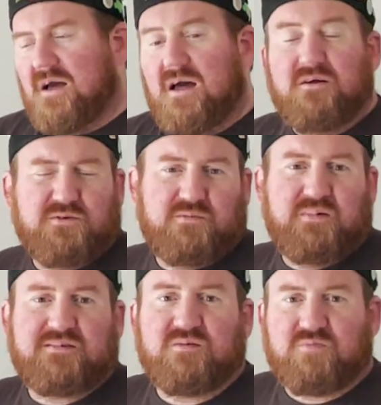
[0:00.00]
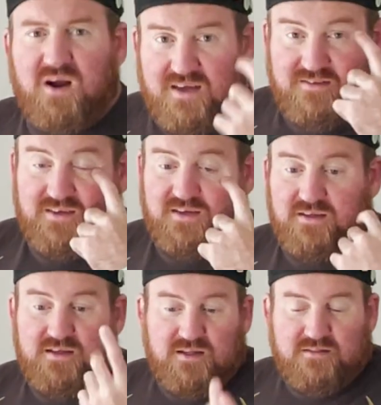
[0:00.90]
And it was a bit surprising
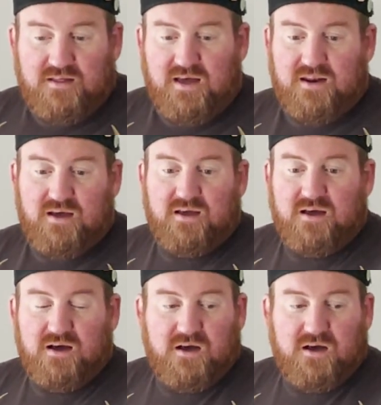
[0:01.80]
that I